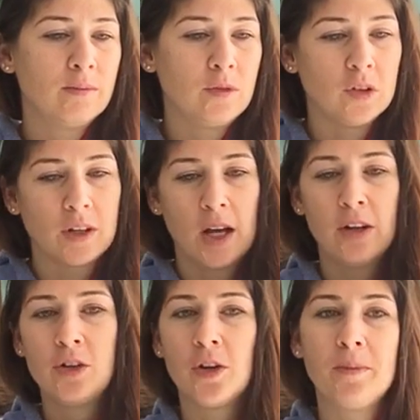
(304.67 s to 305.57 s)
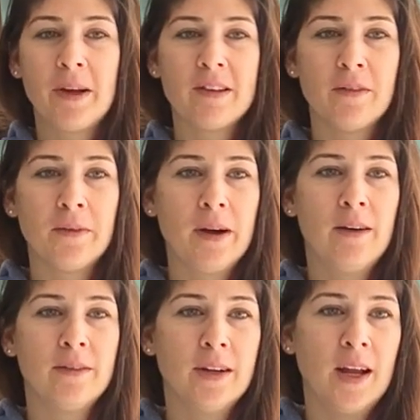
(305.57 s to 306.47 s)
just kind of turned myself
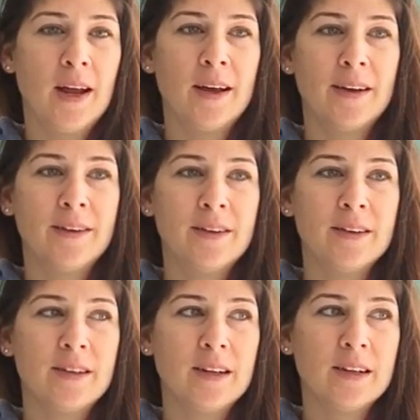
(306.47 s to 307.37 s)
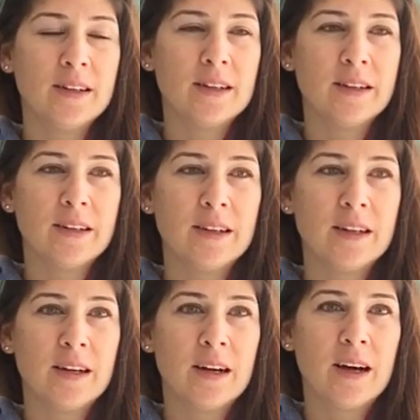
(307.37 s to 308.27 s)
around and
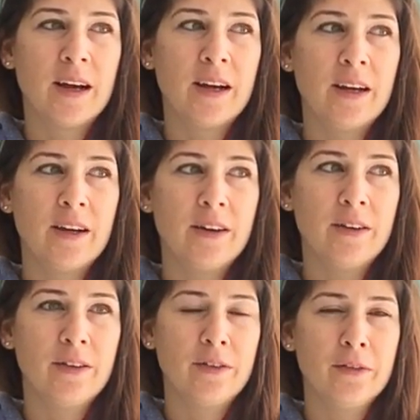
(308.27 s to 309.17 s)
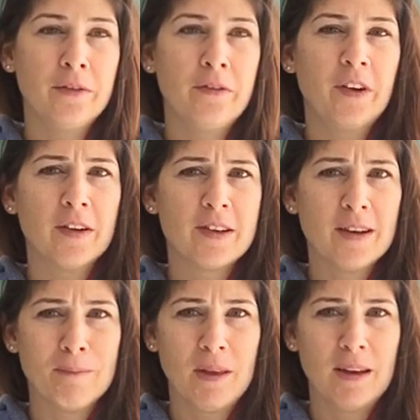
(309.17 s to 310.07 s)
I felt
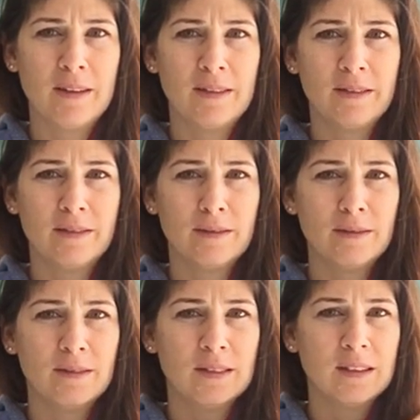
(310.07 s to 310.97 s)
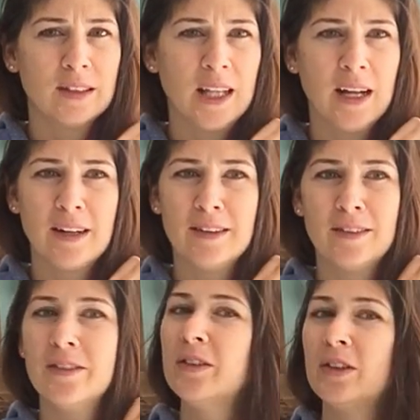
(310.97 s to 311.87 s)
something that
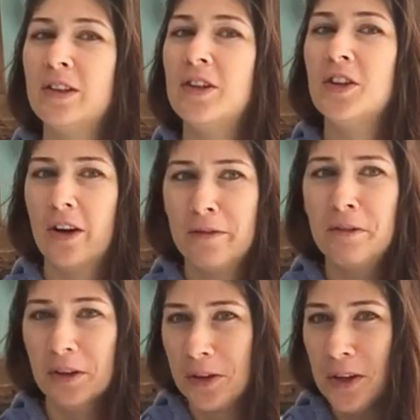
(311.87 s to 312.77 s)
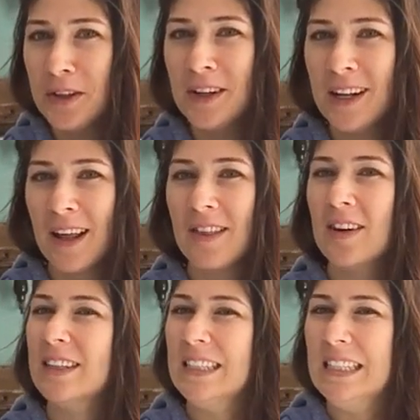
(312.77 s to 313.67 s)
did not feel good, and I
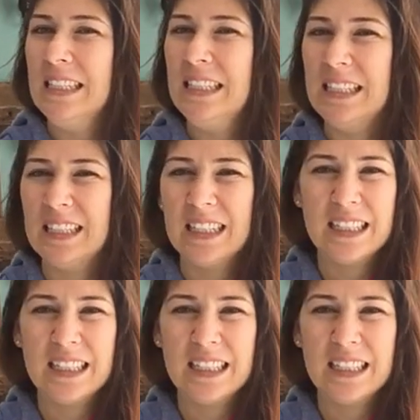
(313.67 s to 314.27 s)
thought, eek,